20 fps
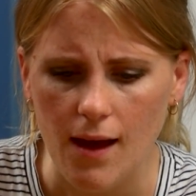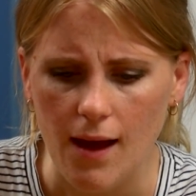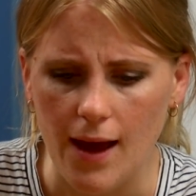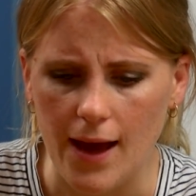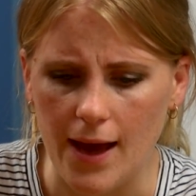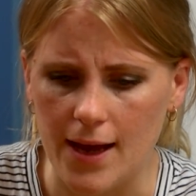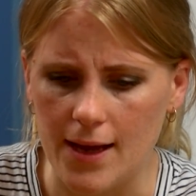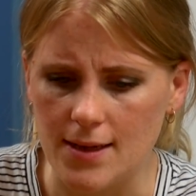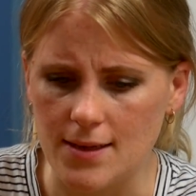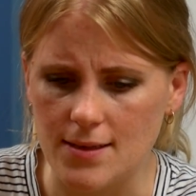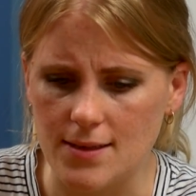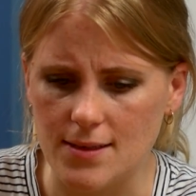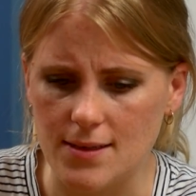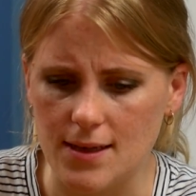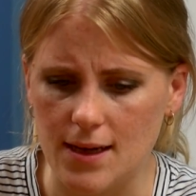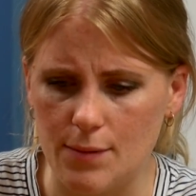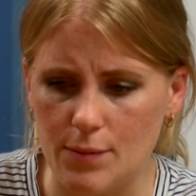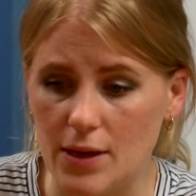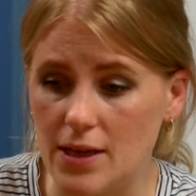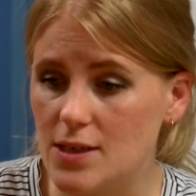And
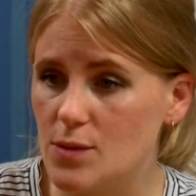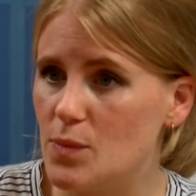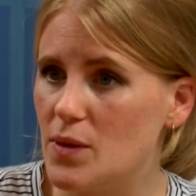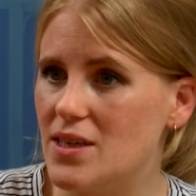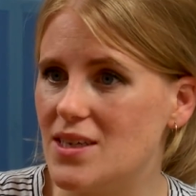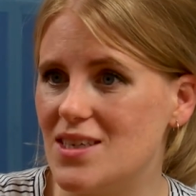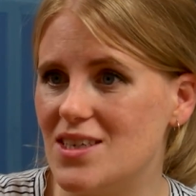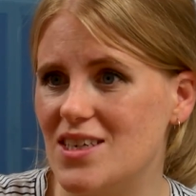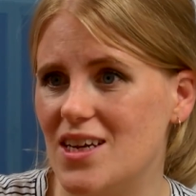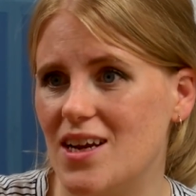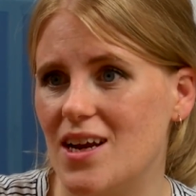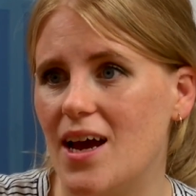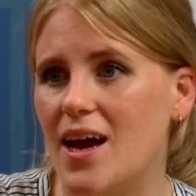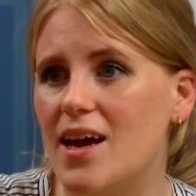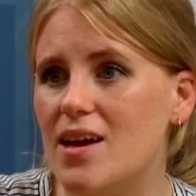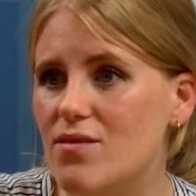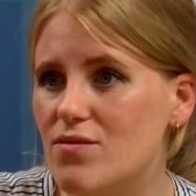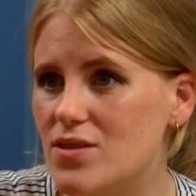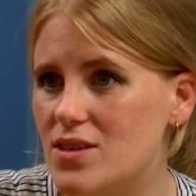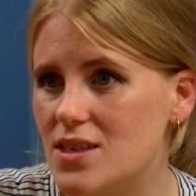he's been to
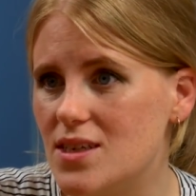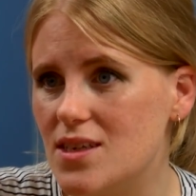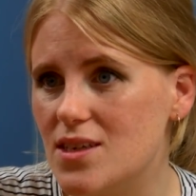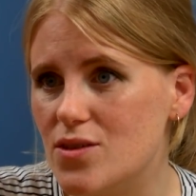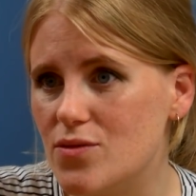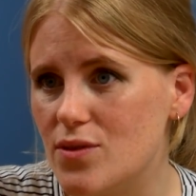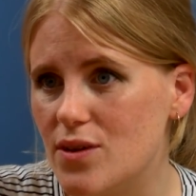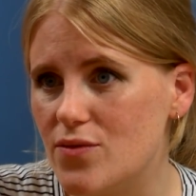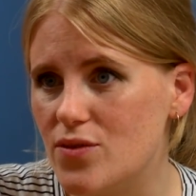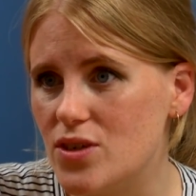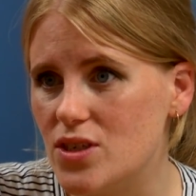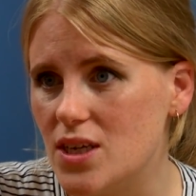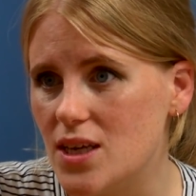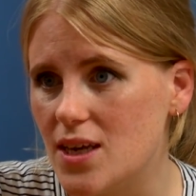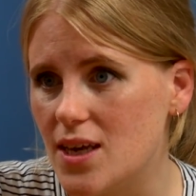Chennai and visited the refugee